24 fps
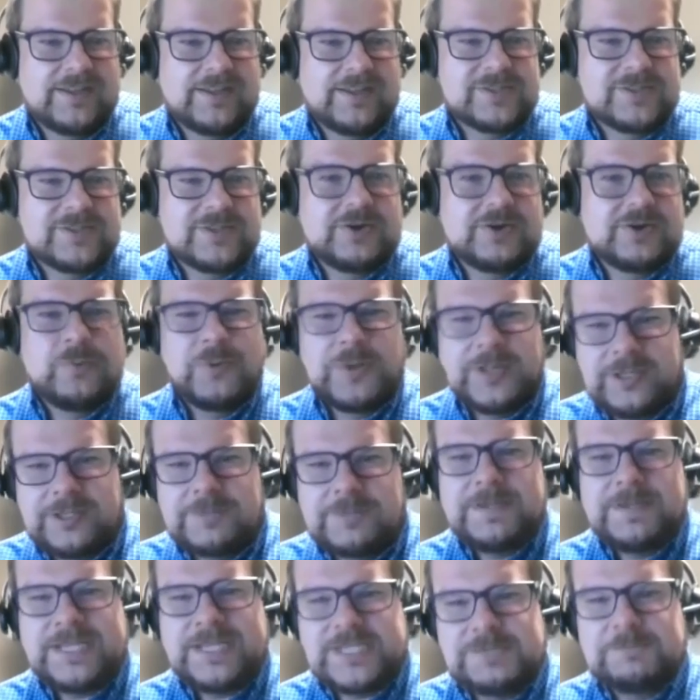So there
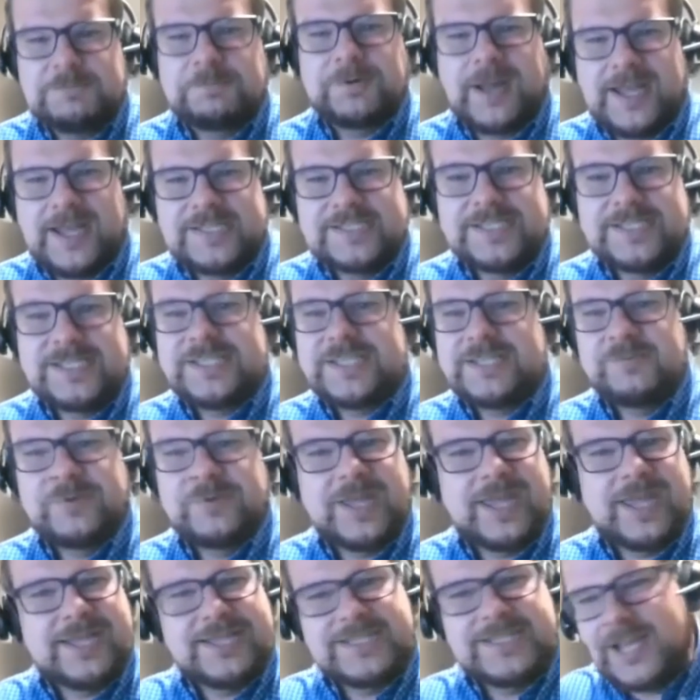will be surprises, and
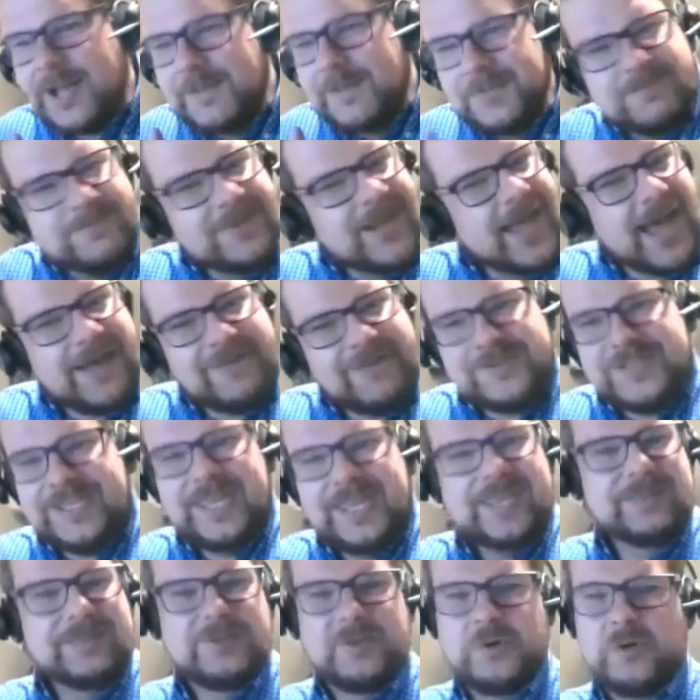we had to help them
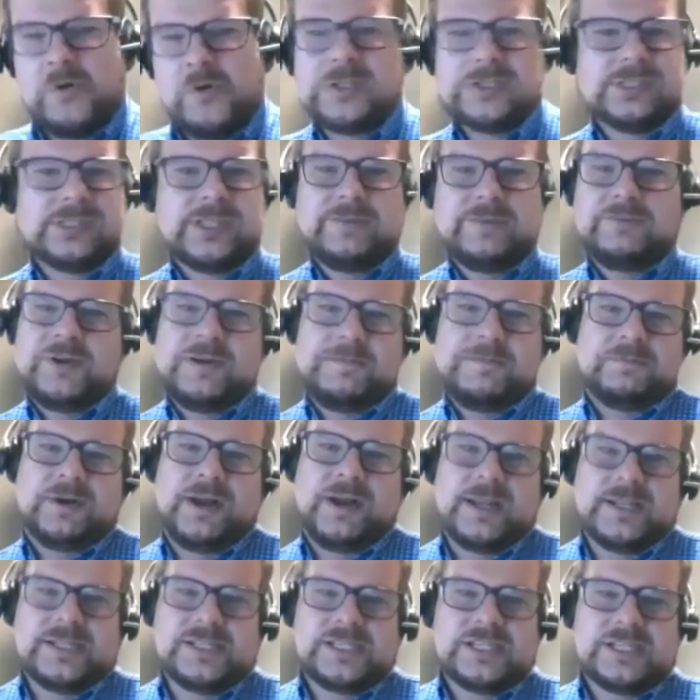navigate the whole delivery
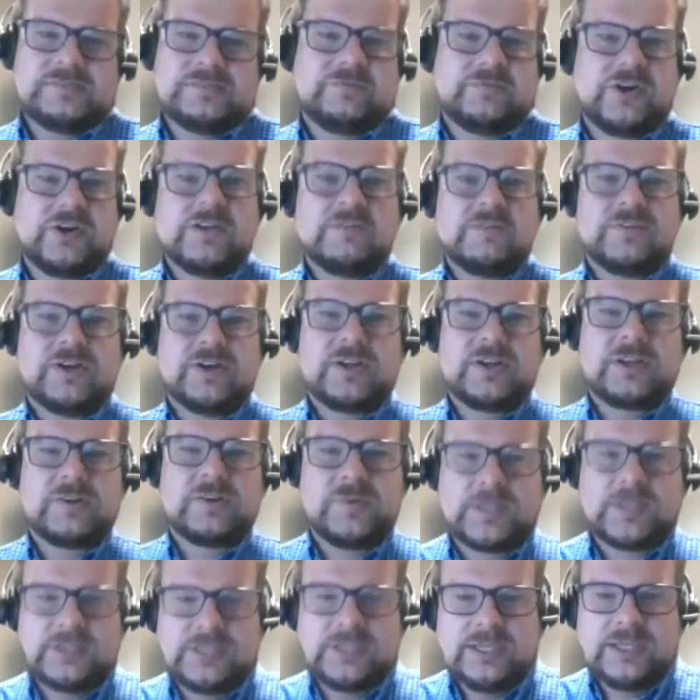process very, very
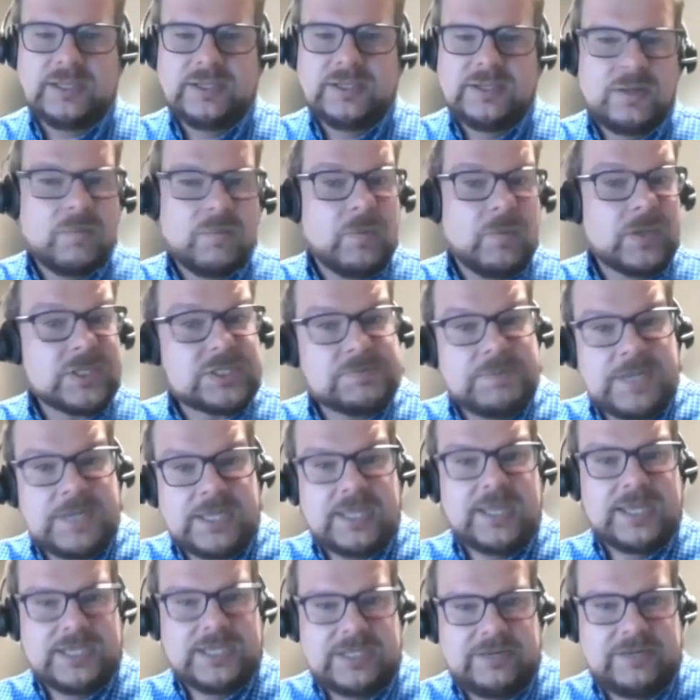quickly while
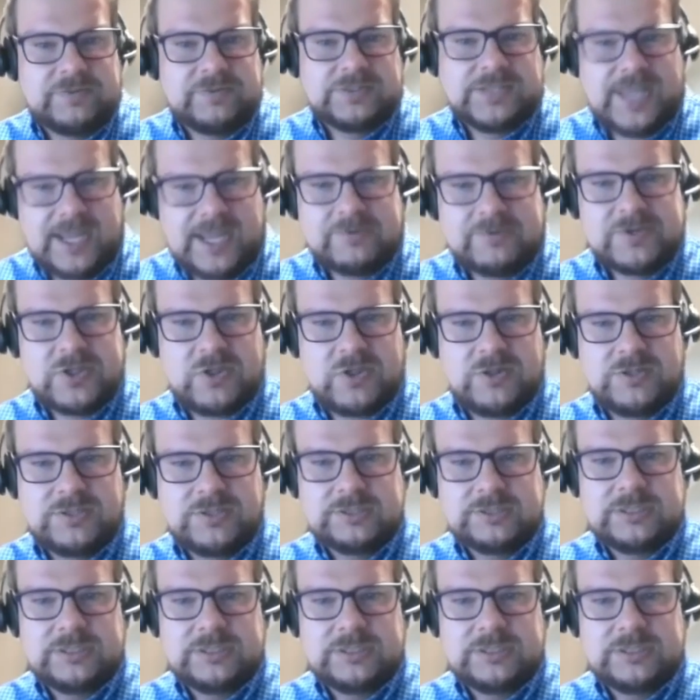speaking a different language.